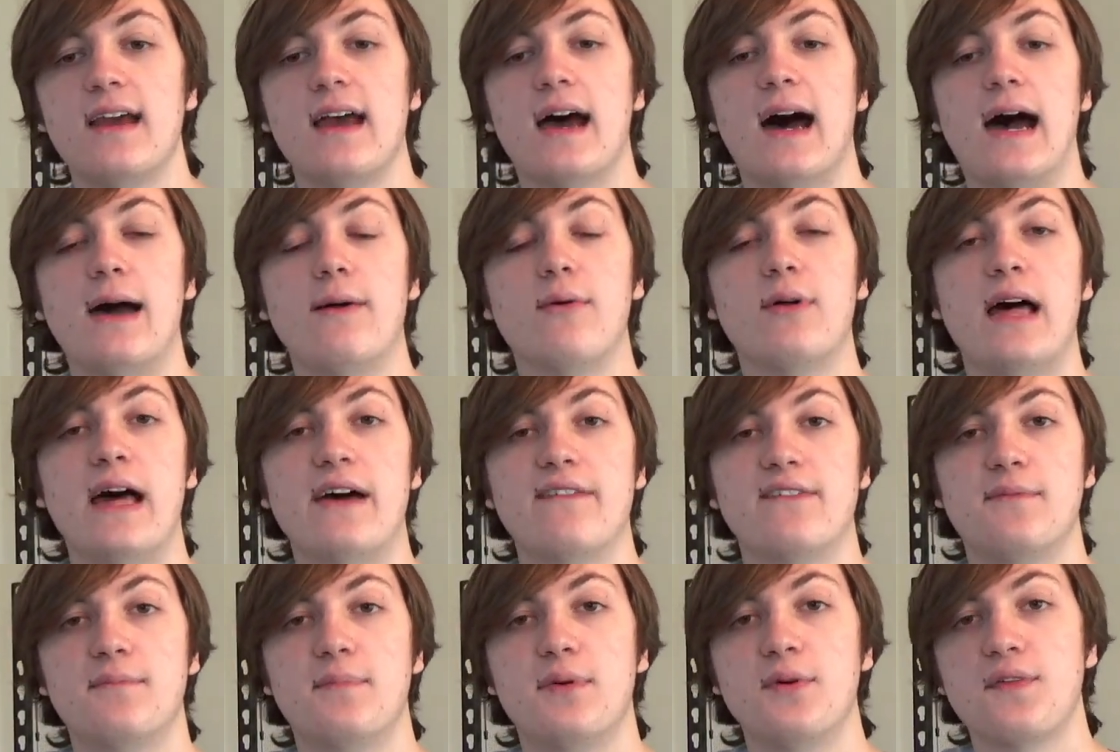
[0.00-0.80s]
I will
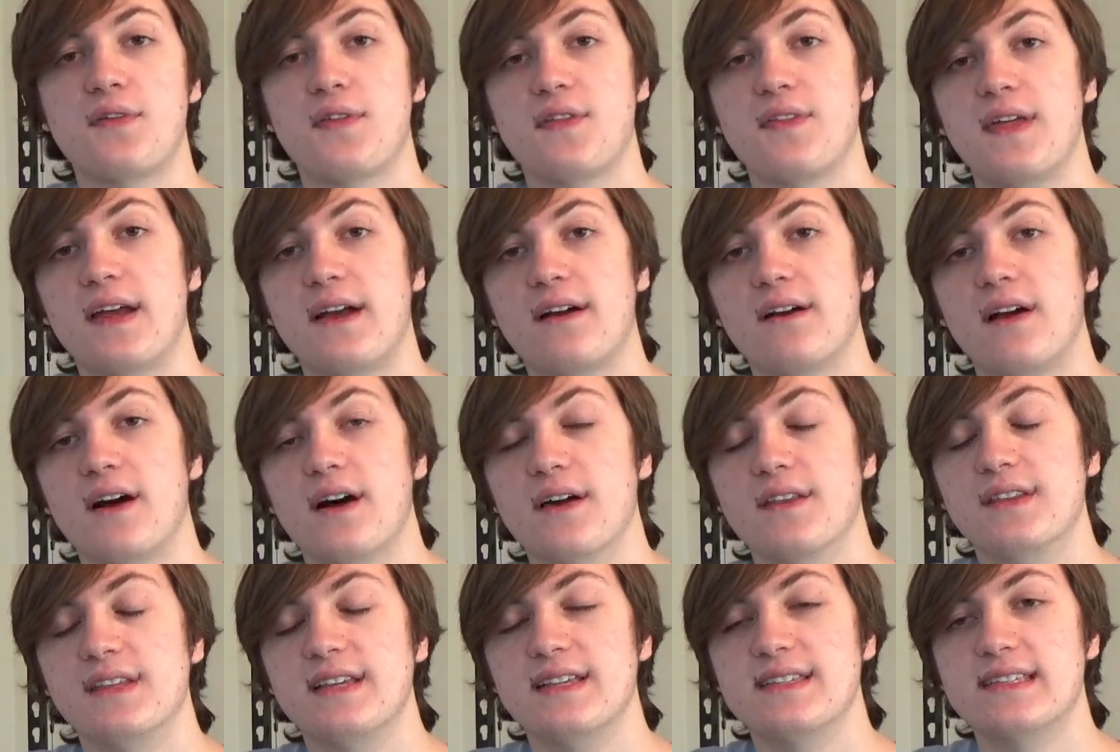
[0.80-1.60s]
have a booth there
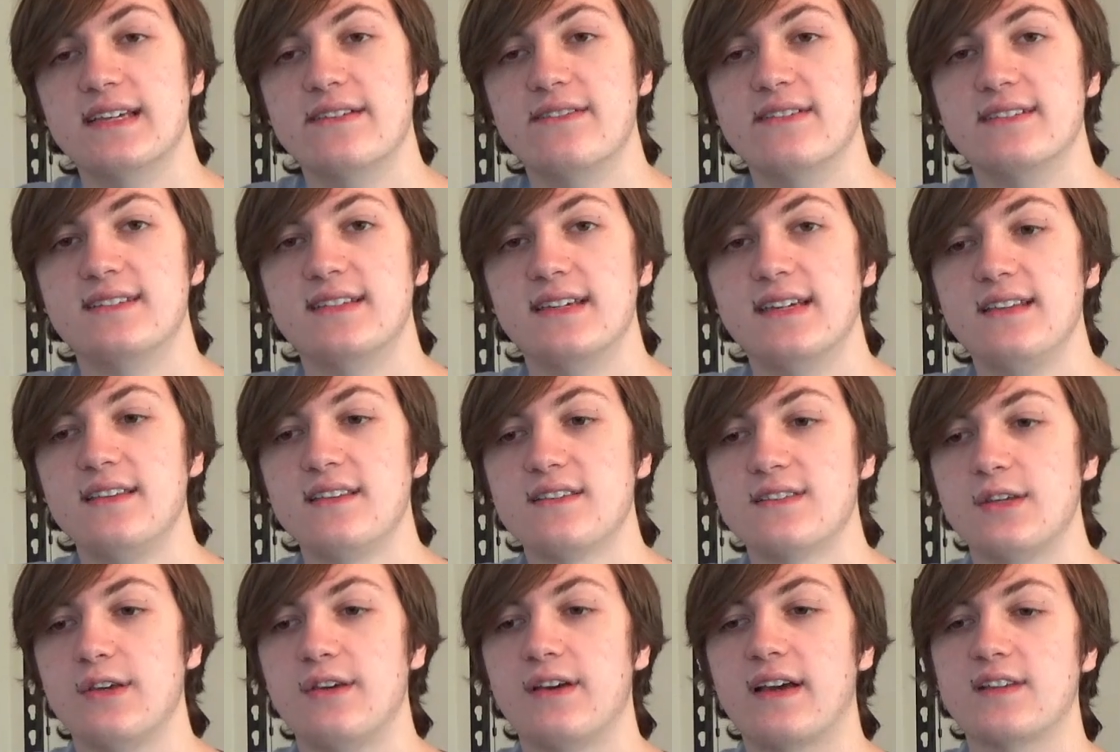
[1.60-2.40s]
on the 17th,
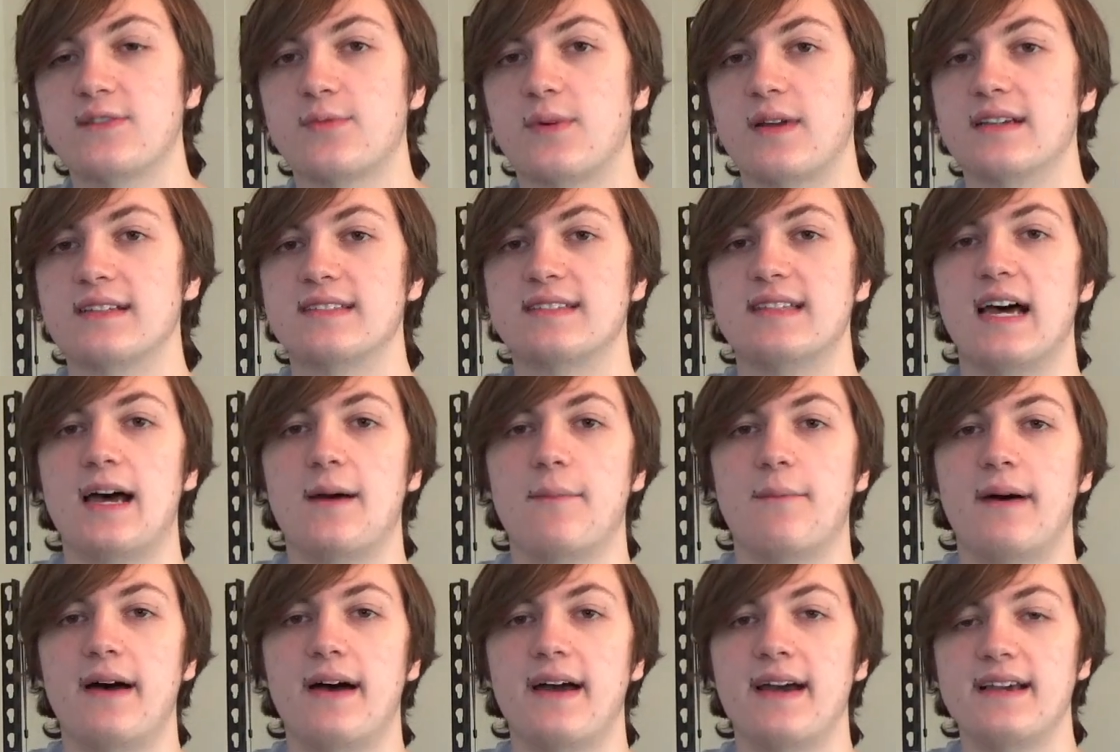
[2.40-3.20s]
so you guys want to
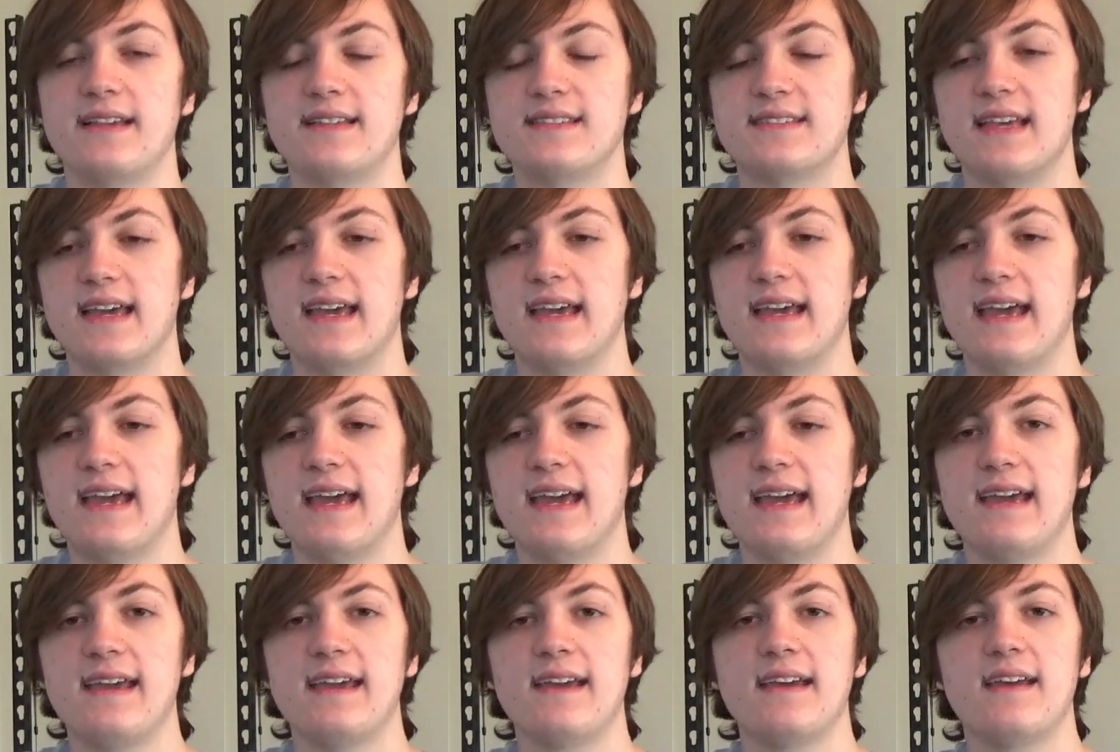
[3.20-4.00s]
stop by, say
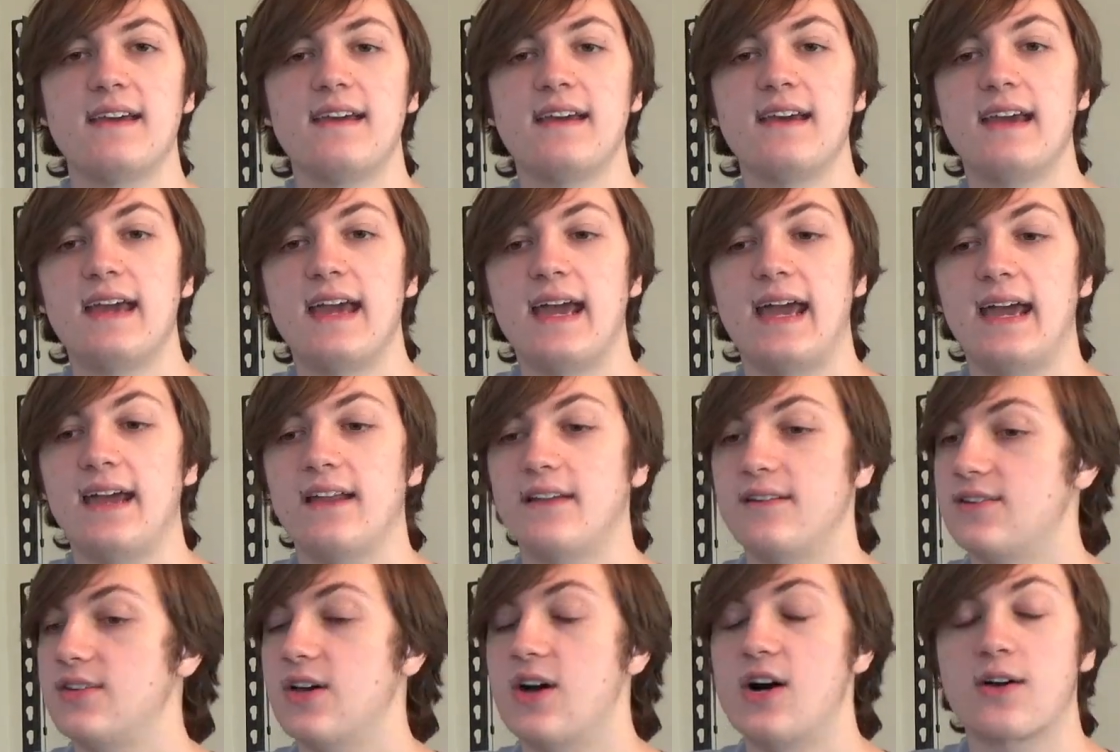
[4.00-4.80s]
hey,
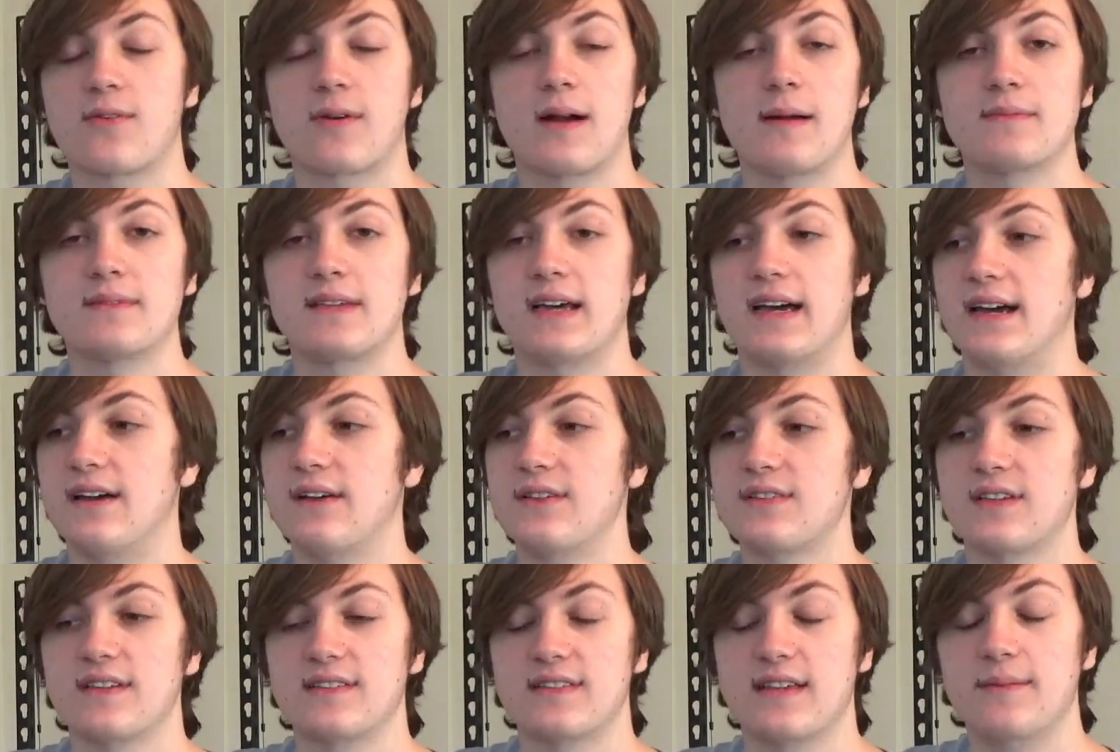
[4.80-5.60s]
and talk
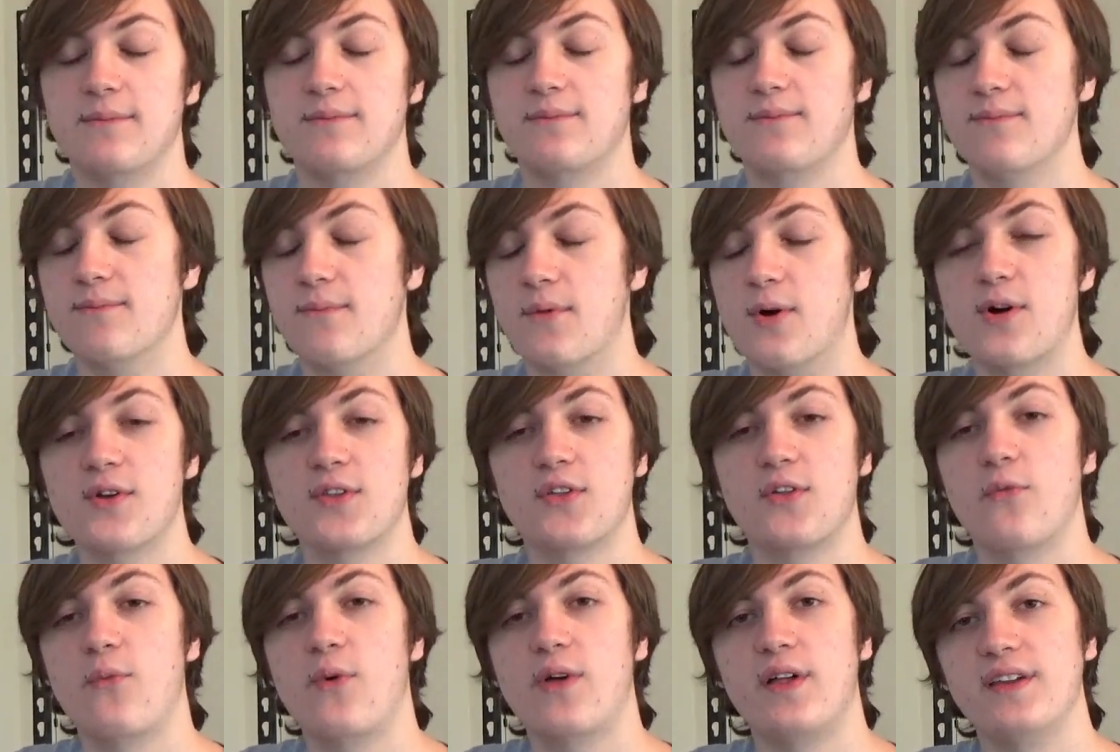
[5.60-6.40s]
reptiles, because I'm more
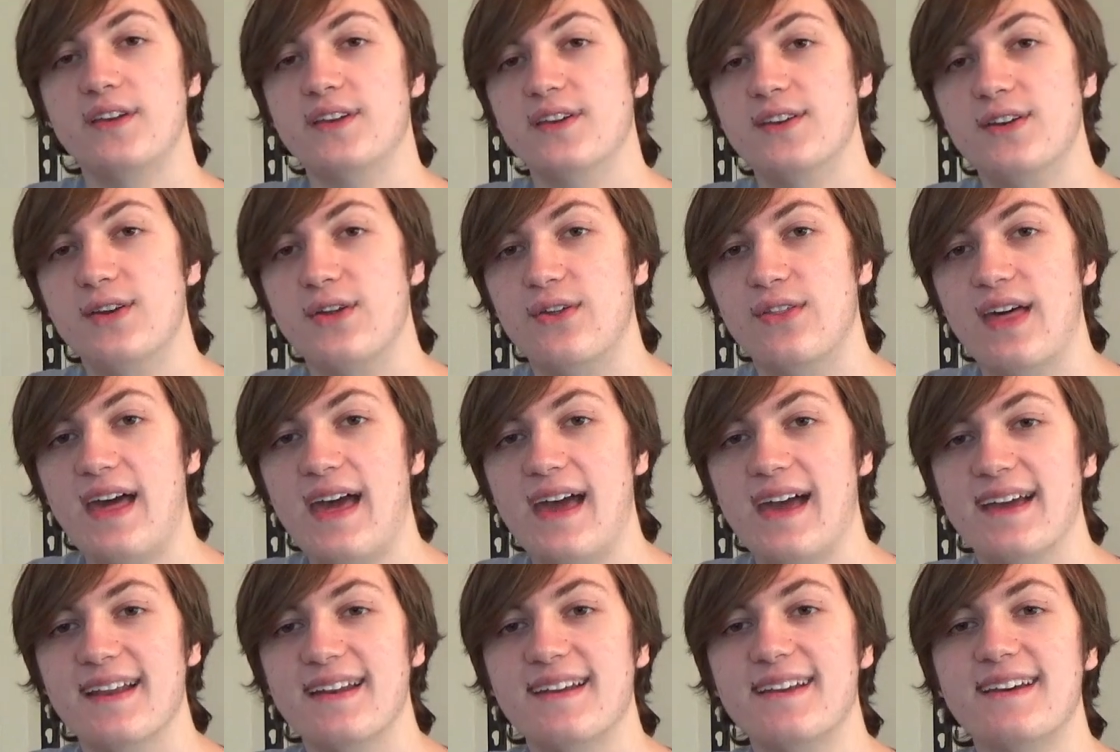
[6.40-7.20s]
than willing to do
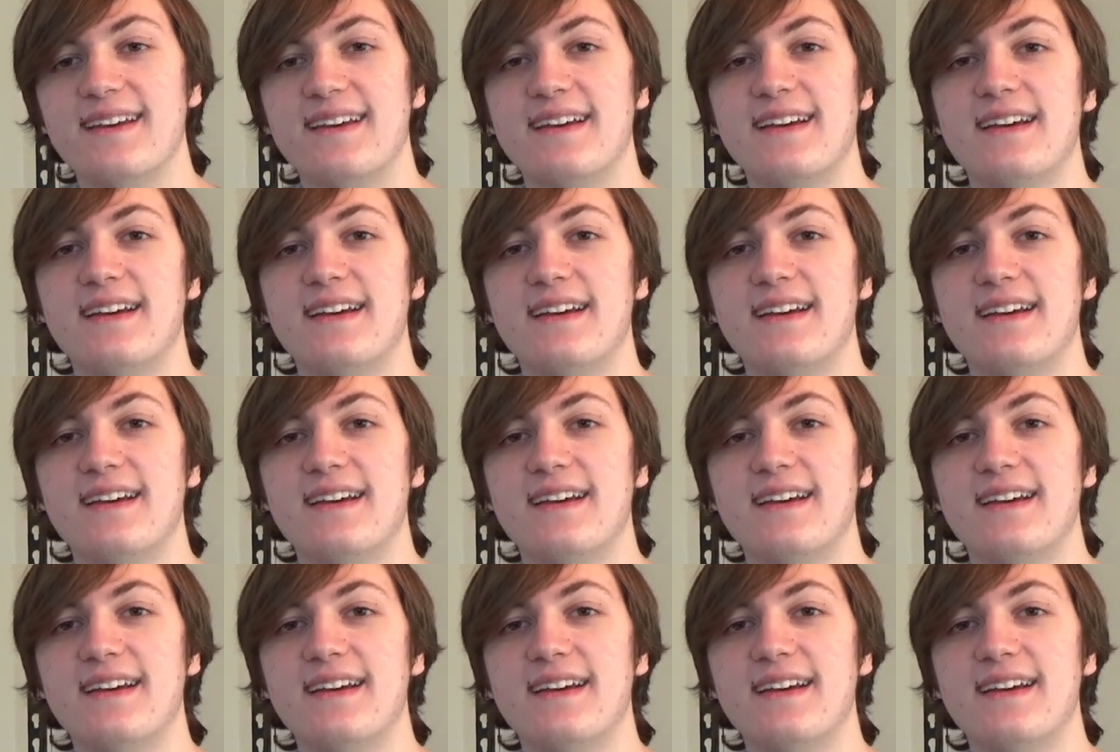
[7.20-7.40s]
that.